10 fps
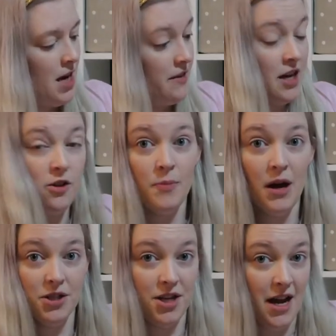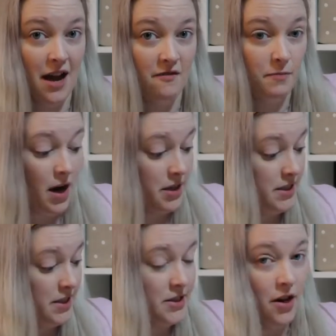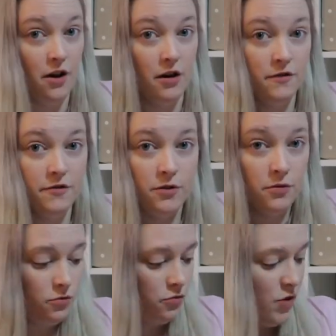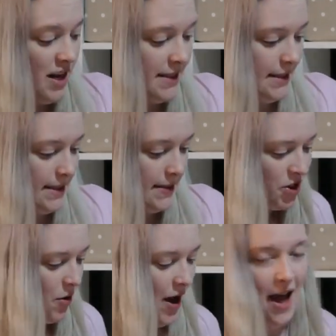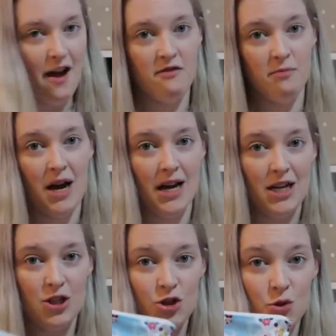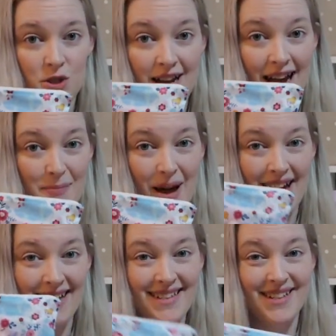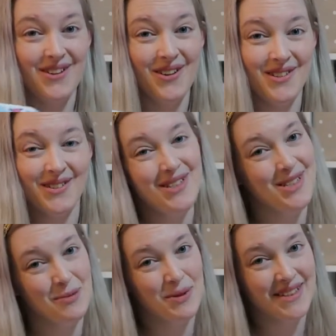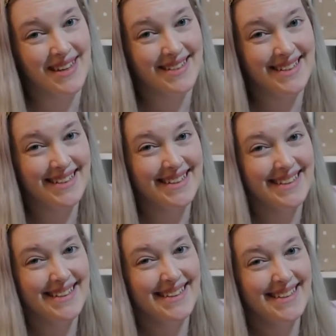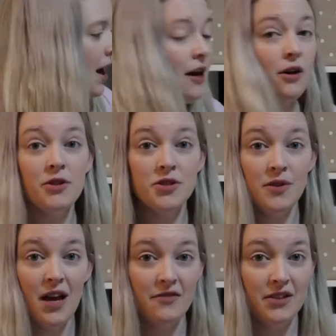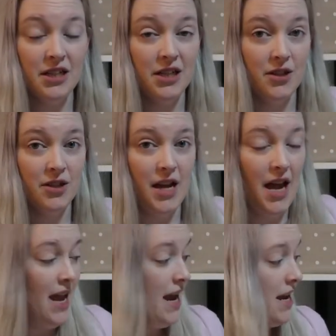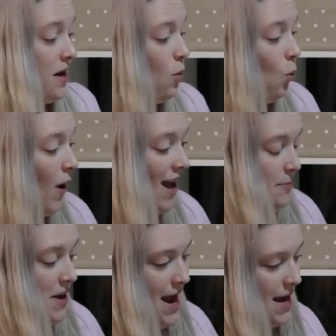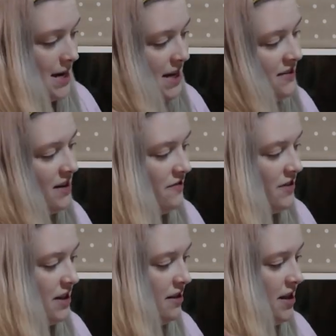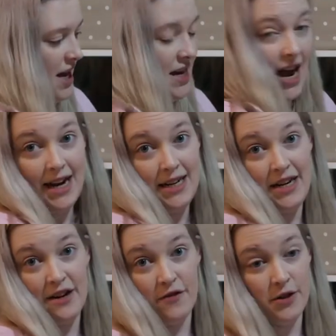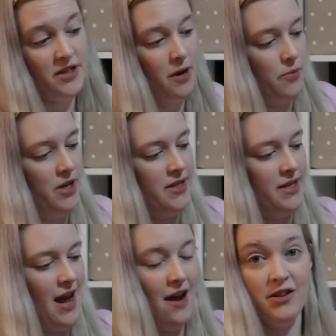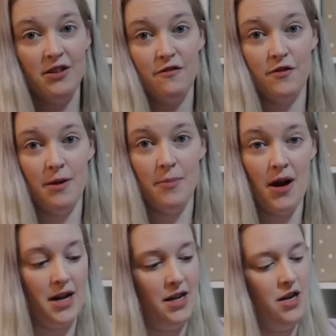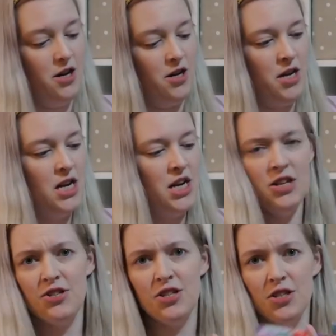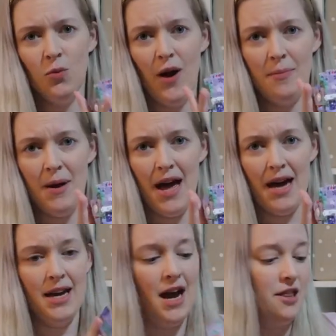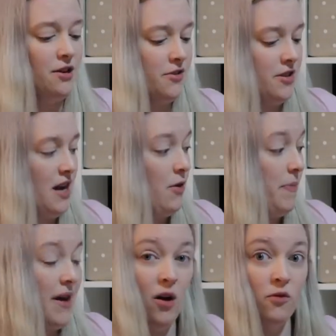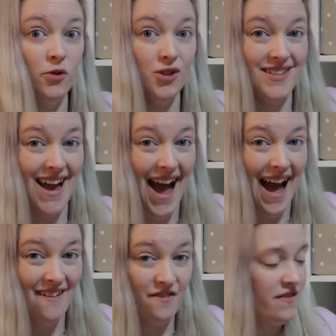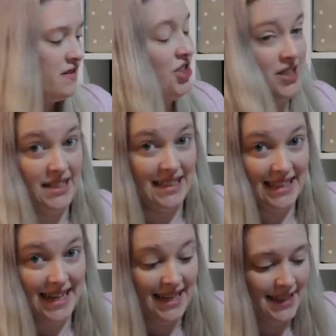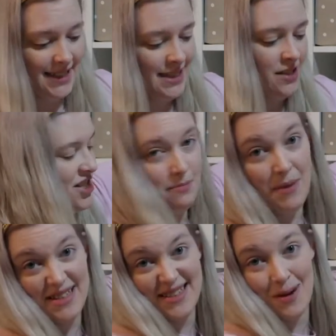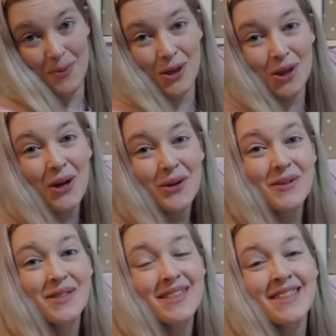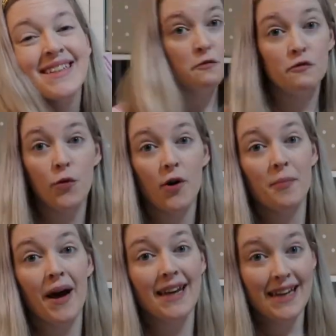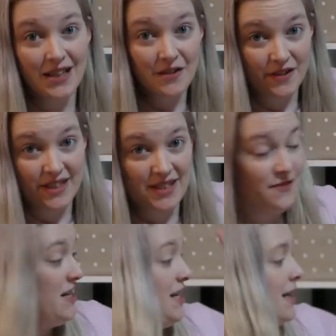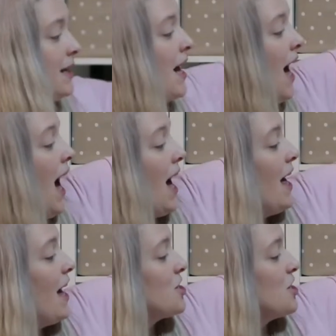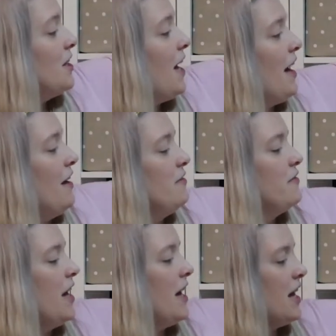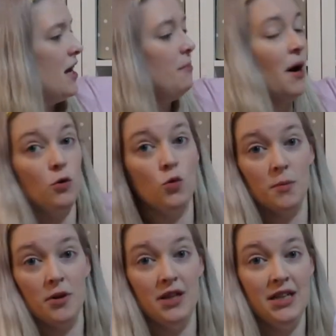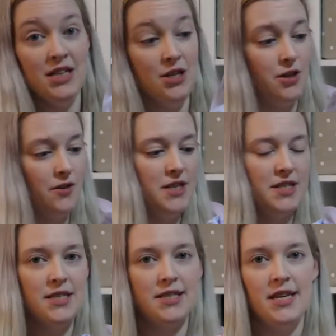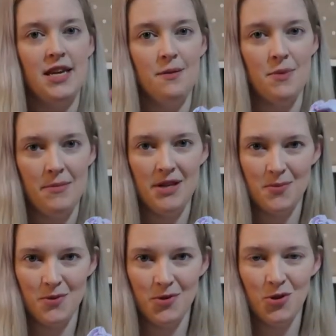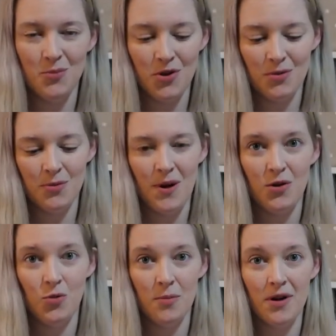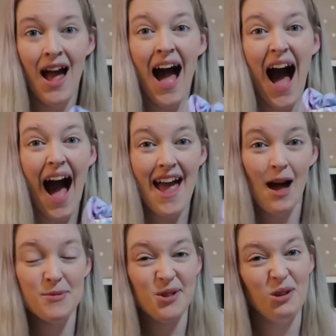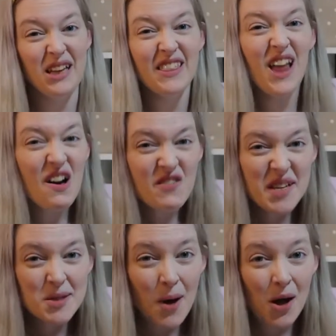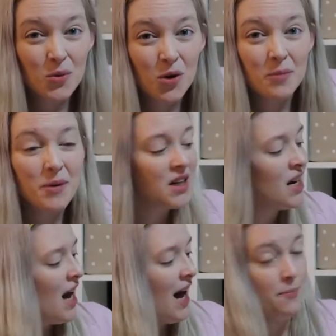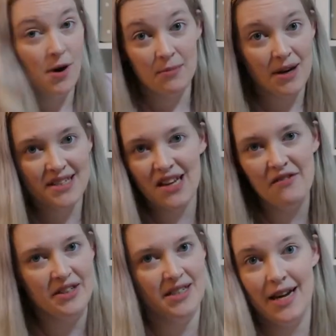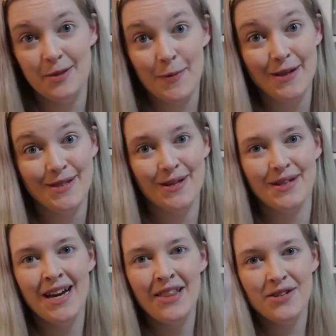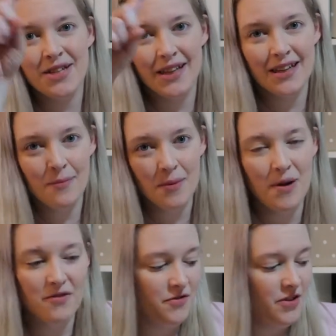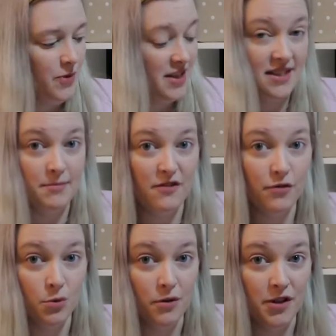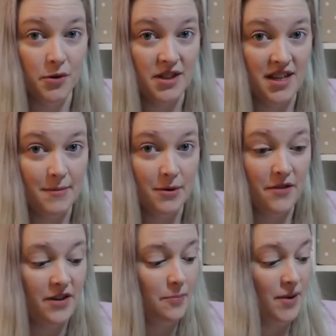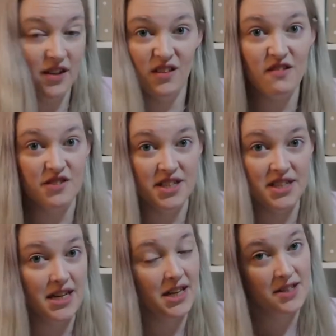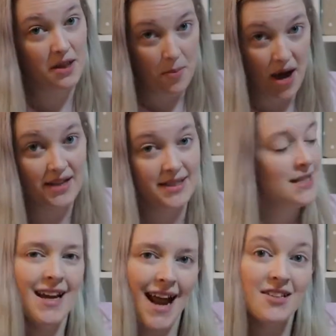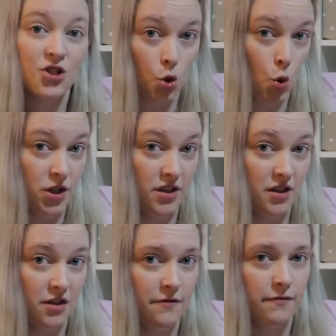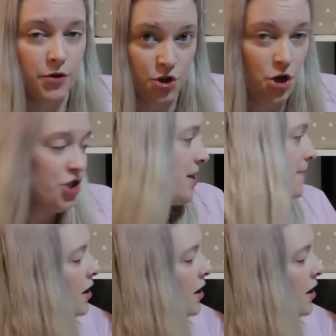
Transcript: And the other pouch, I have boxes of raisins. So I have my two snack bags that are also Disney princesses. I also have in here a wet bag in the event that I need it for some reason. I have it in the front pocket here. It's just a wet bag. I thought that that would be helpful to have just in case she messes up her clothes. For my infant's feeding, I actually have a bottle warmer in here. This is the Baby's Brew Portable Bottle Warmer. I absolutely love this bottle warmer. I bought it myself, it's not sponsored. There's a link up above if you want to see my full review and demo of it, but I love this thing, it's the best. It has the cord in there for charging.